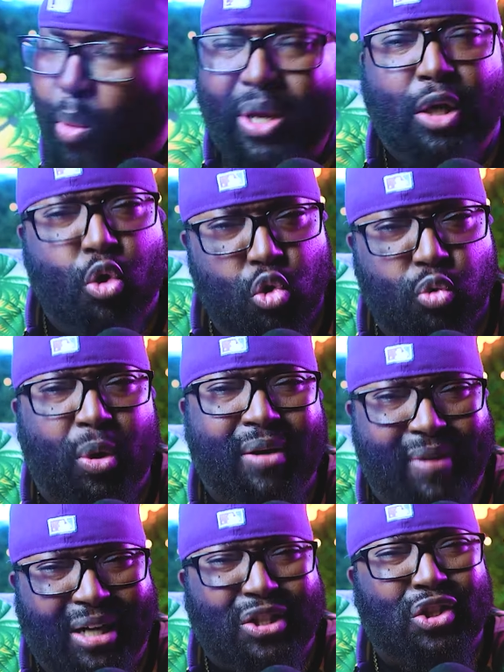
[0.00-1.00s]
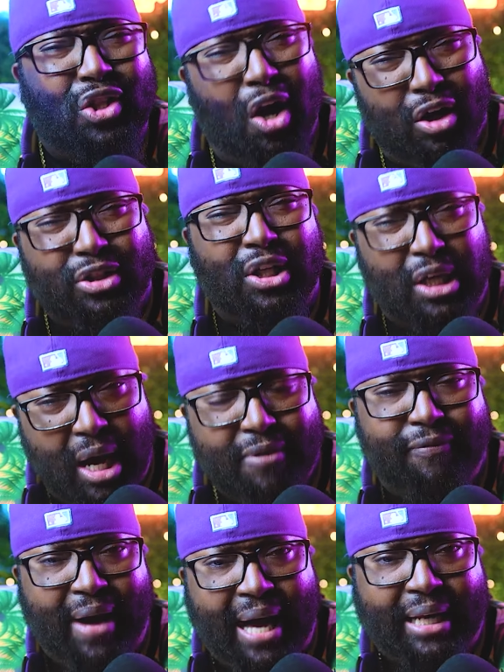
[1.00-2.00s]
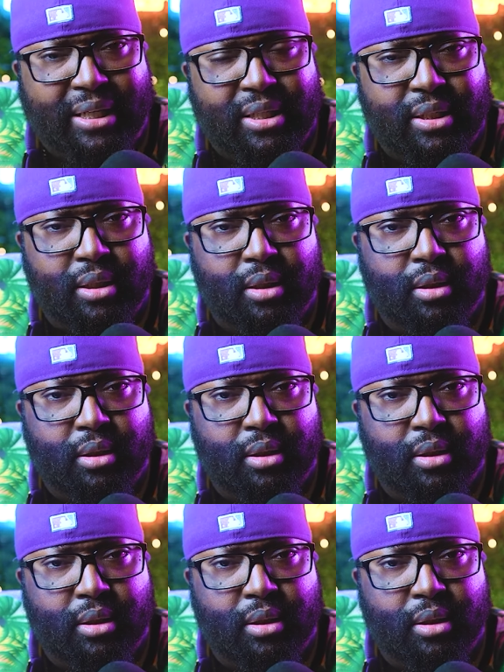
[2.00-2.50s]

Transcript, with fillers: when we lose one of our stars to gun violence.